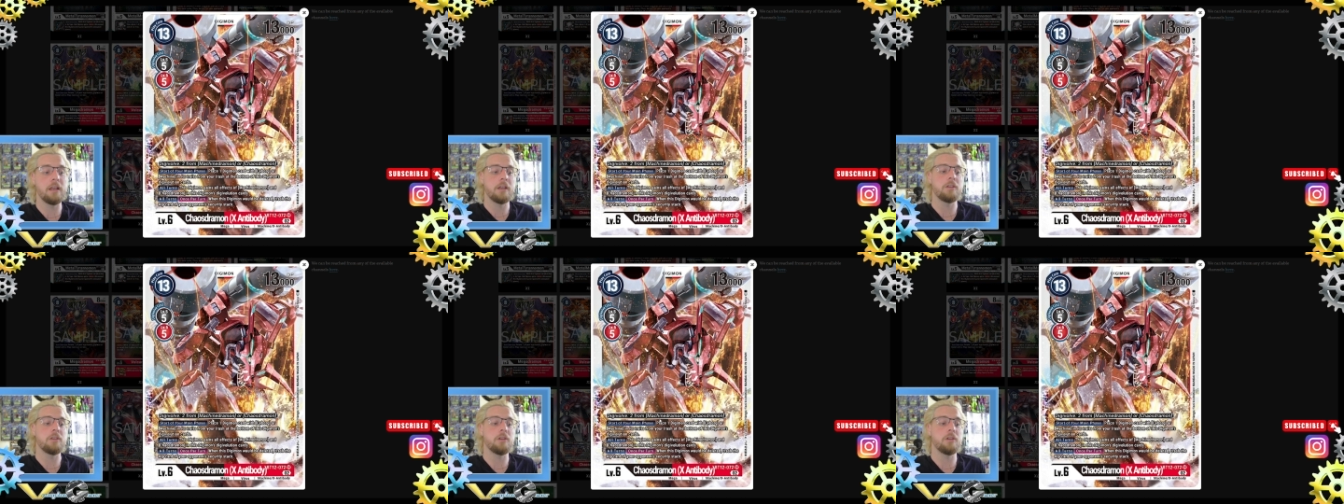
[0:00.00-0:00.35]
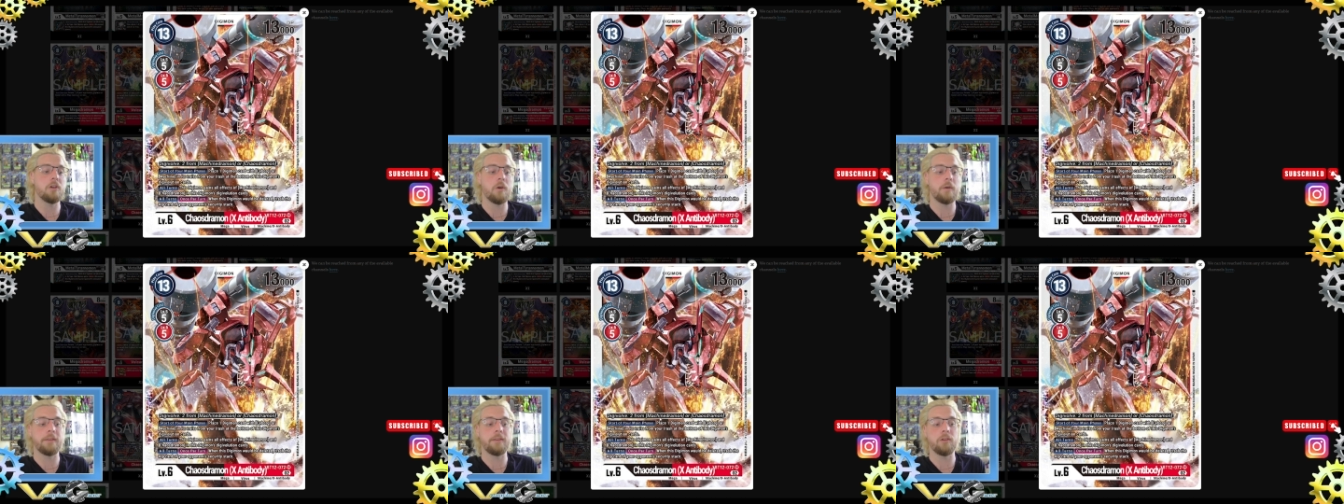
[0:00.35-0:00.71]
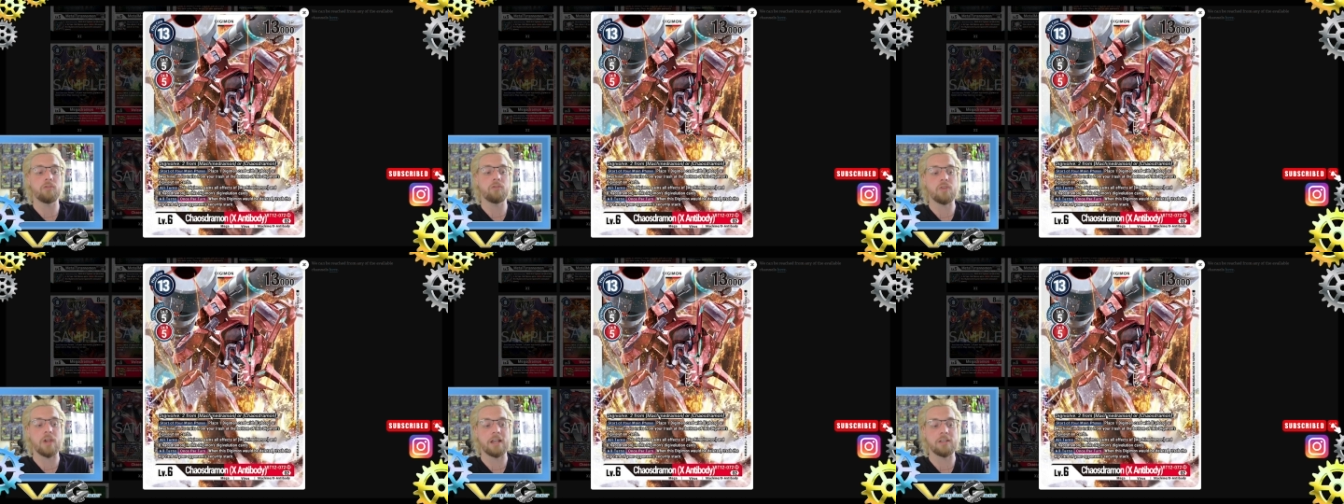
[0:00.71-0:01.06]
you go and you
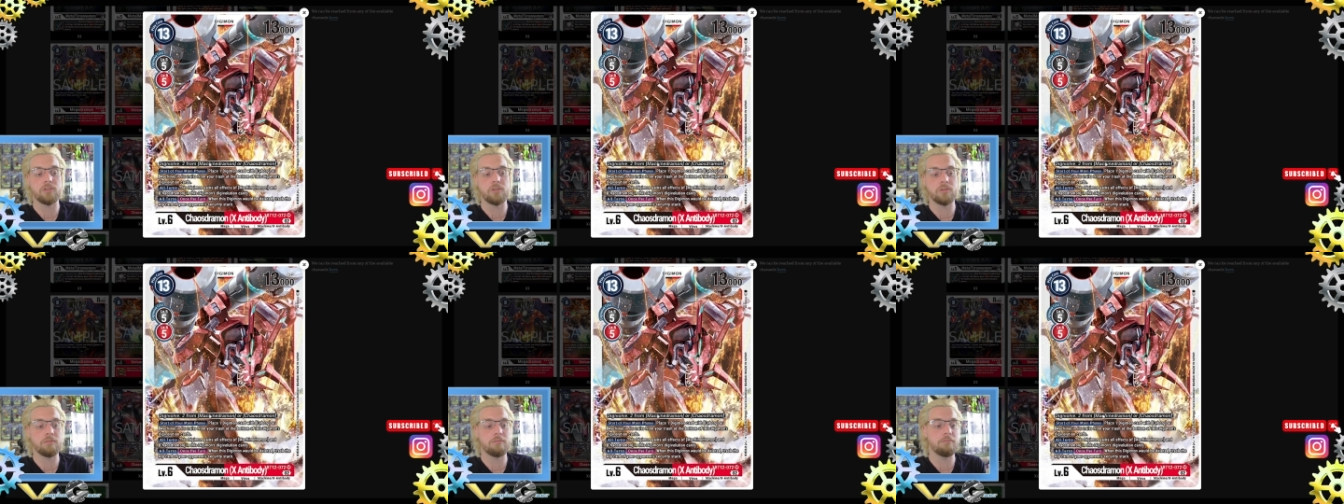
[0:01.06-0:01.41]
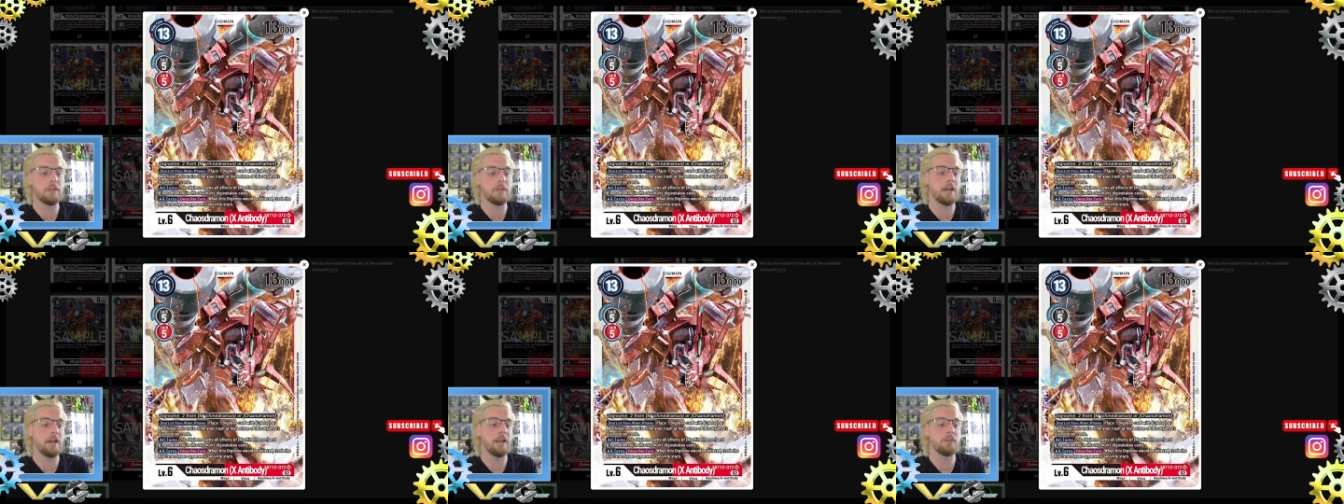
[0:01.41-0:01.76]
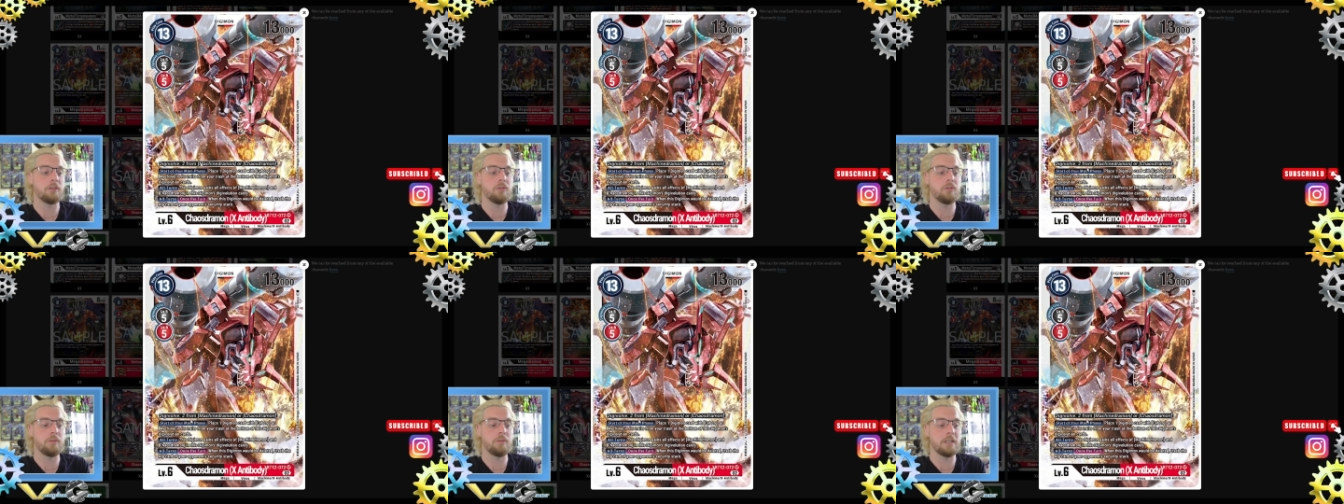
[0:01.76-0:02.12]
trash 2
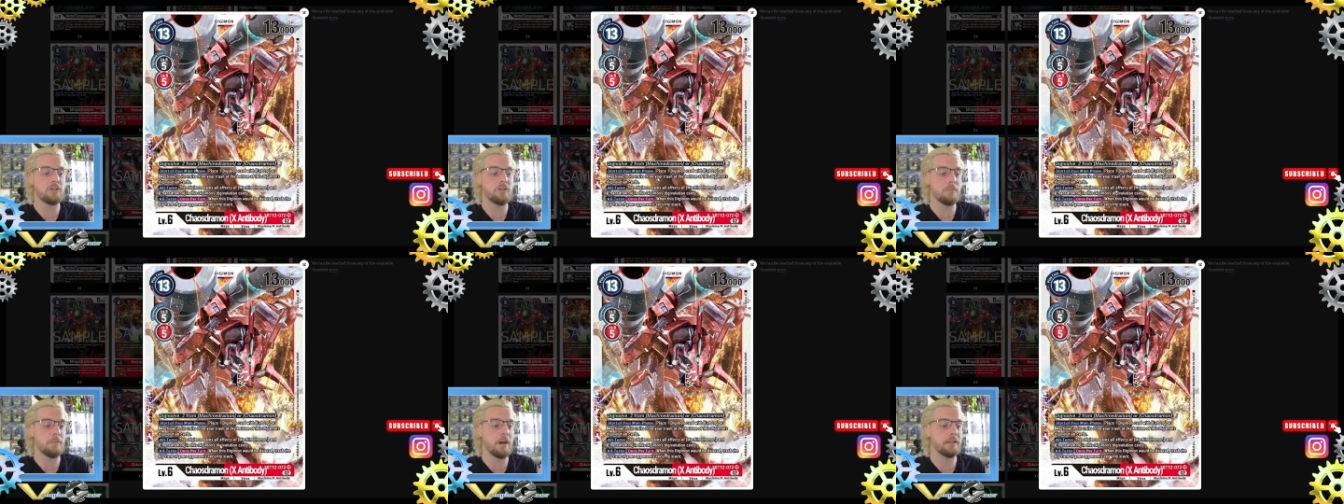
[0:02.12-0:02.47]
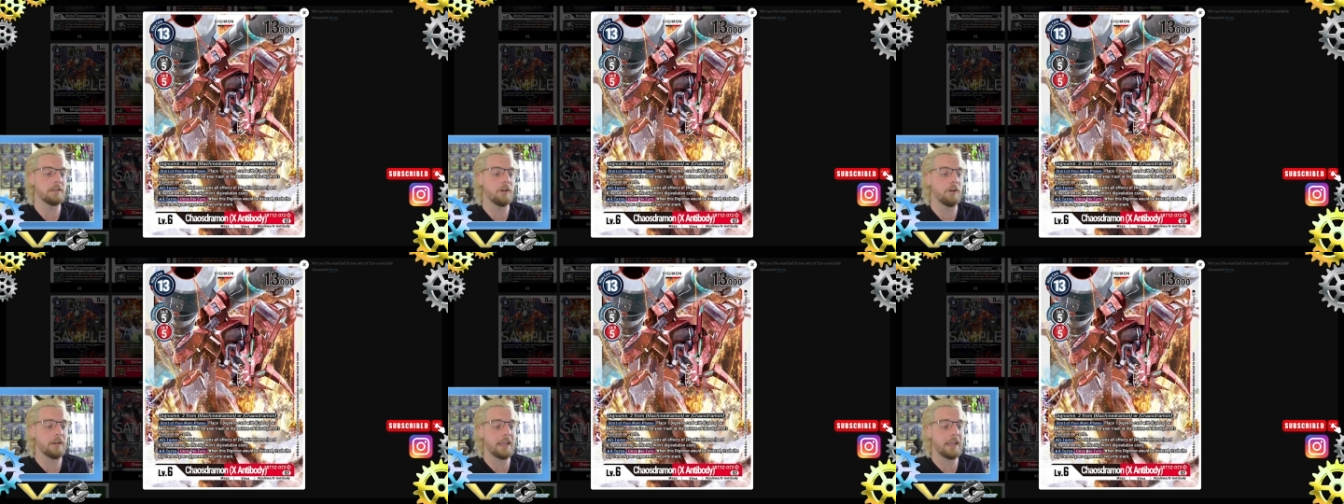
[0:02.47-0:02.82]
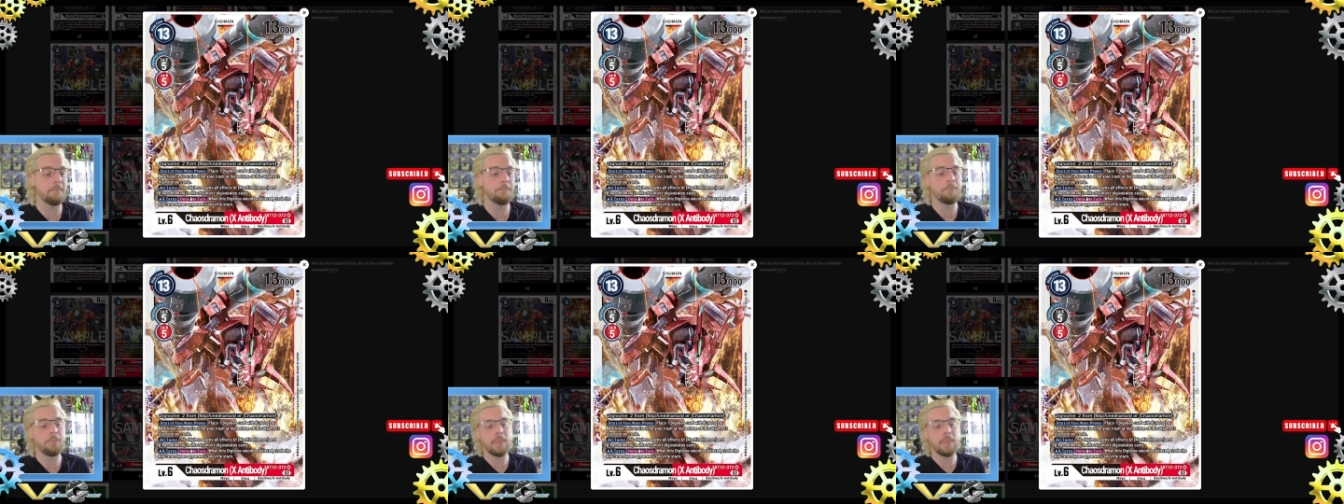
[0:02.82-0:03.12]
Digimon, okay?